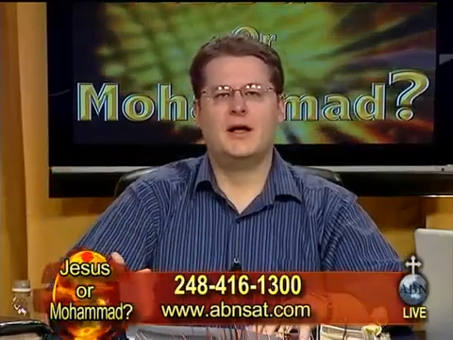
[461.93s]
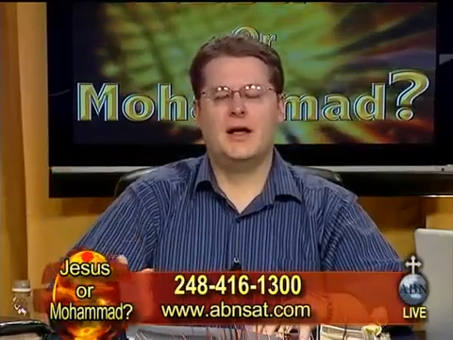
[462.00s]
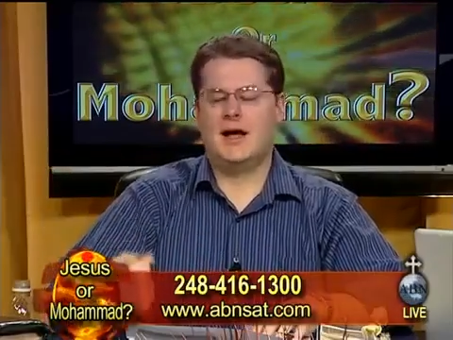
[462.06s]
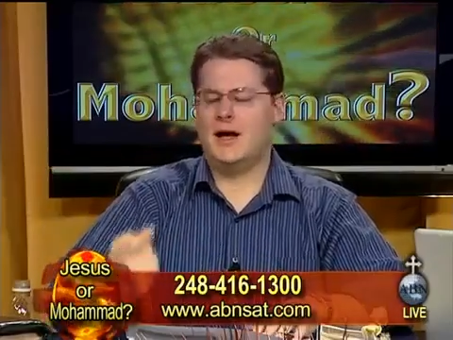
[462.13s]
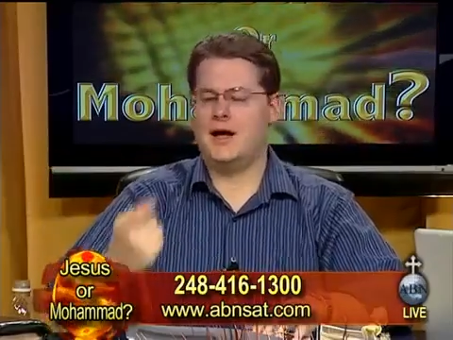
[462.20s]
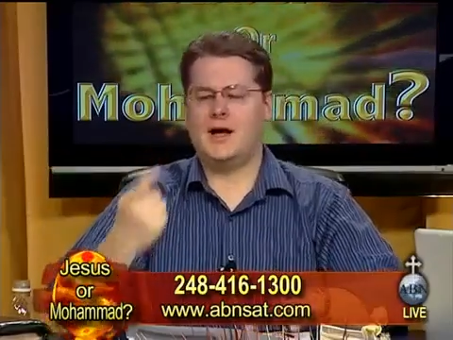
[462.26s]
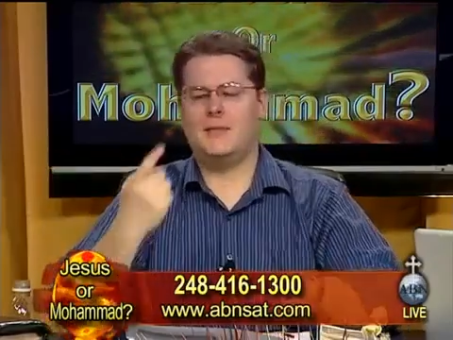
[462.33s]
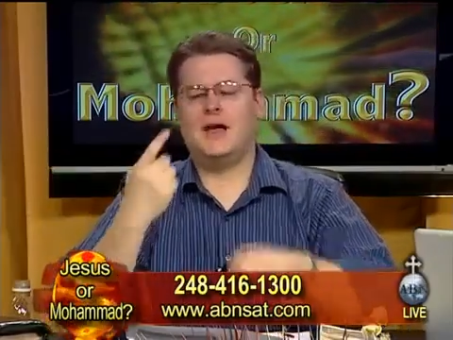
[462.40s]

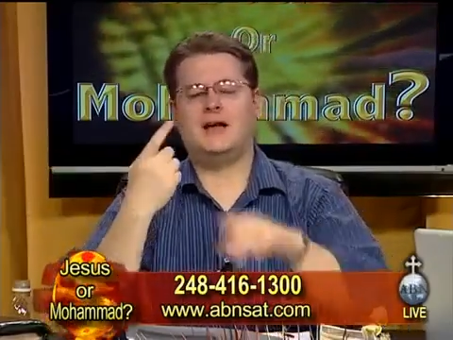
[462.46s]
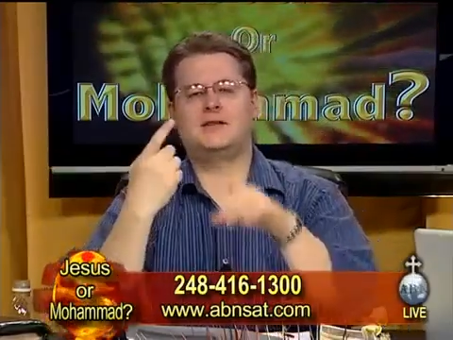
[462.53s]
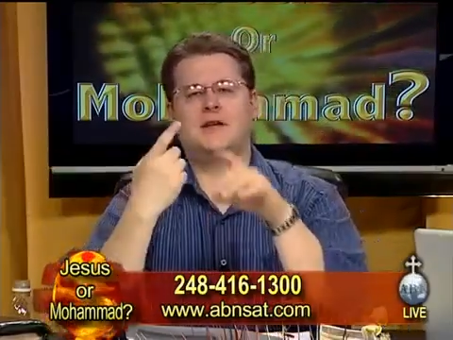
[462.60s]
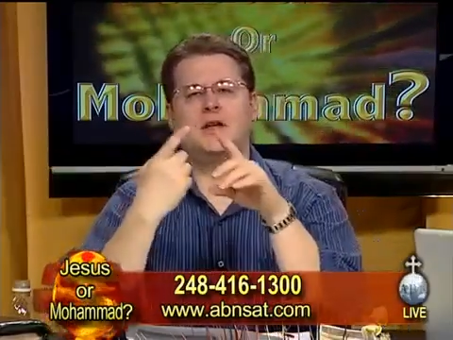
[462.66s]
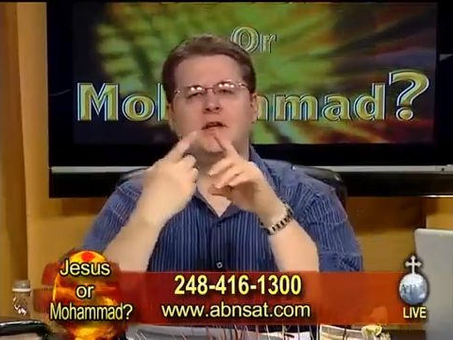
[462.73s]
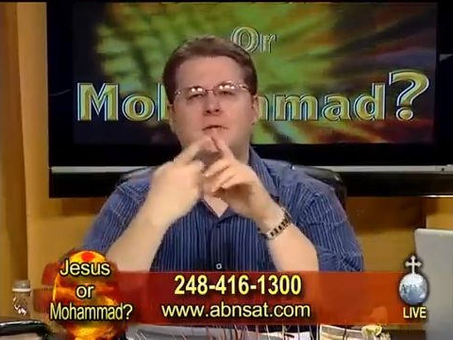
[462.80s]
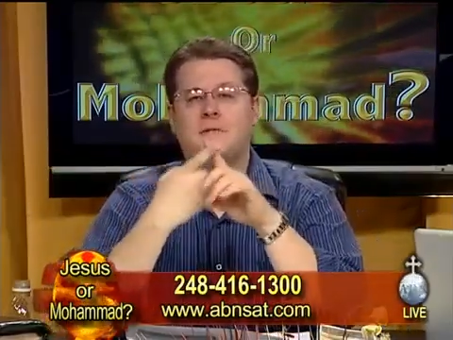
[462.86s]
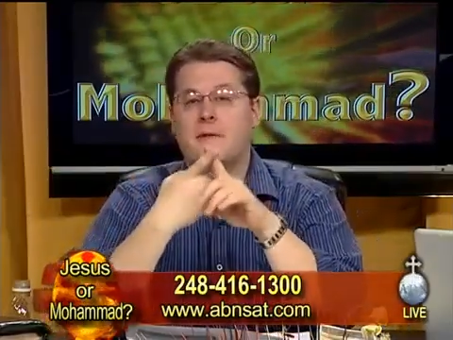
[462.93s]
I'm
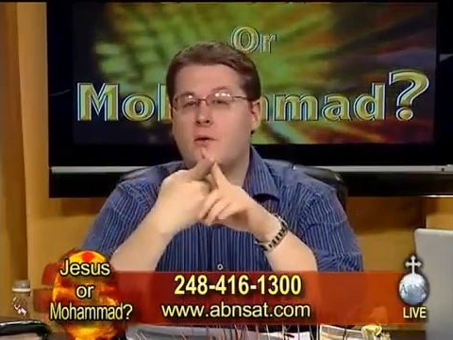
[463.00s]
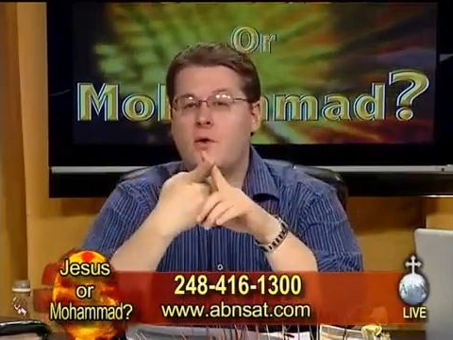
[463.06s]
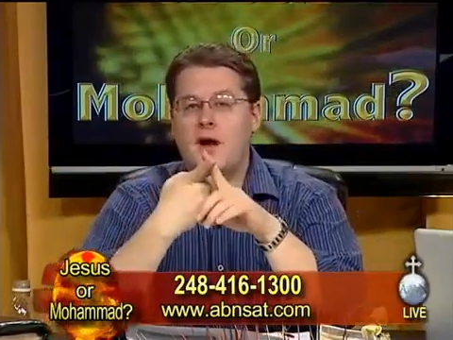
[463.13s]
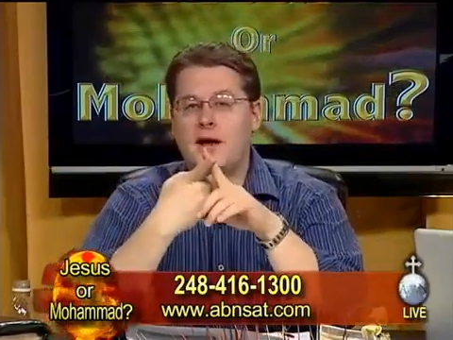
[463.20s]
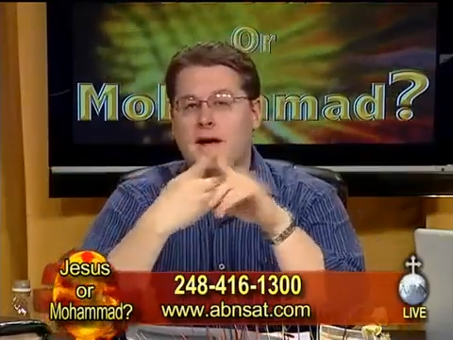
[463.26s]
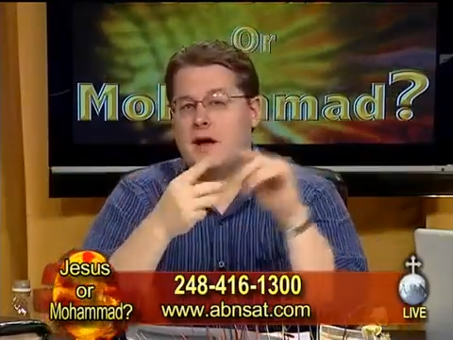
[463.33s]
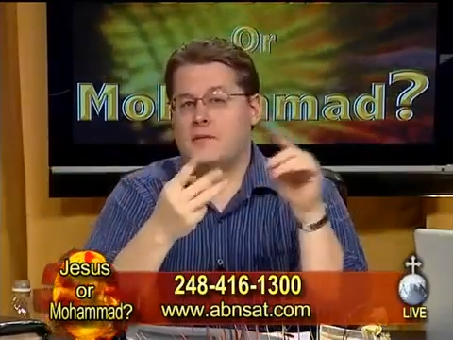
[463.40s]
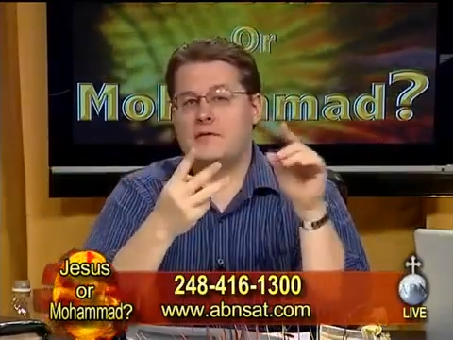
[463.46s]
asking you for
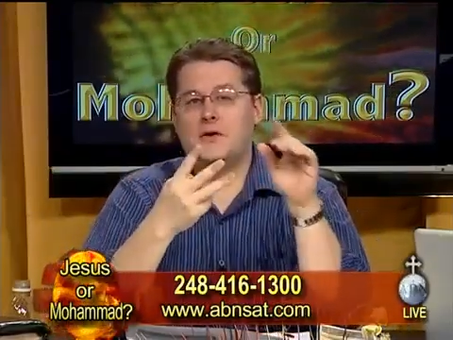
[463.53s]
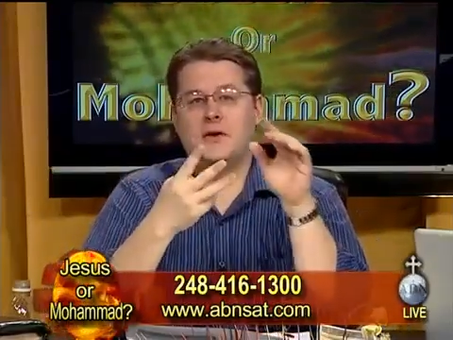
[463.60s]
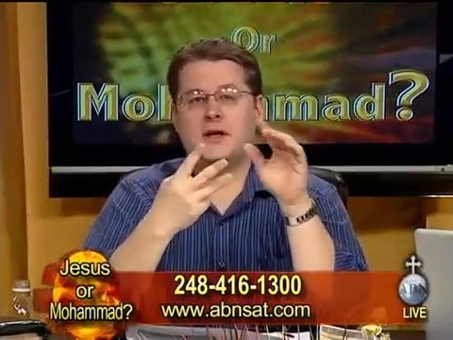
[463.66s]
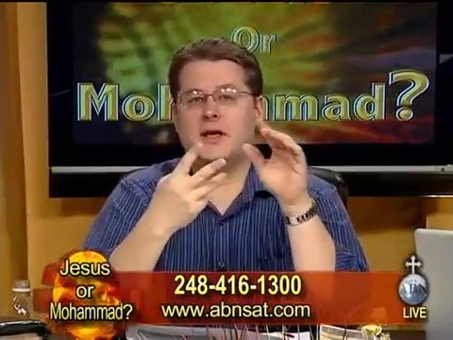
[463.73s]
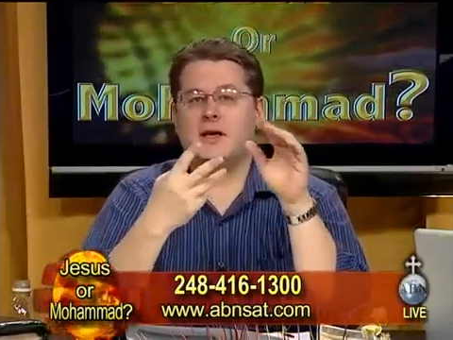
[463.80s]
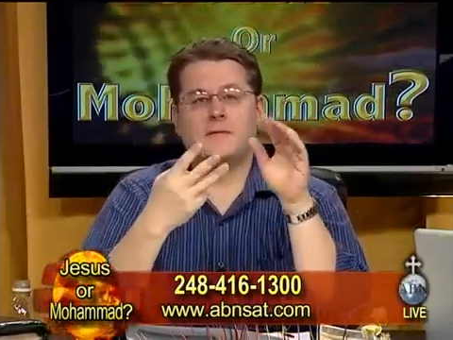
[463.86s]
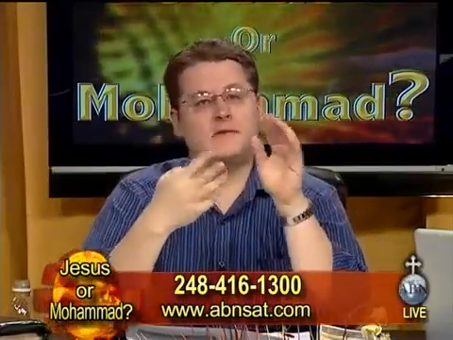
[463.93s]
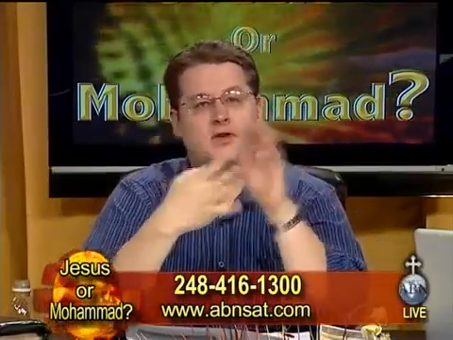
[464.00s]
one. Now, if you
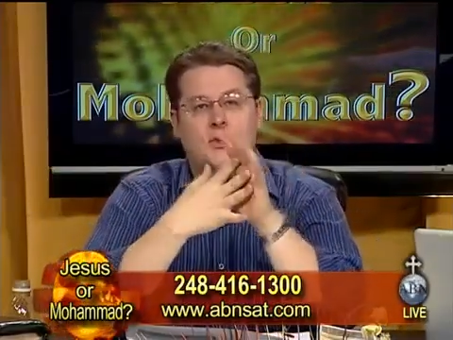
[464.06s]
can give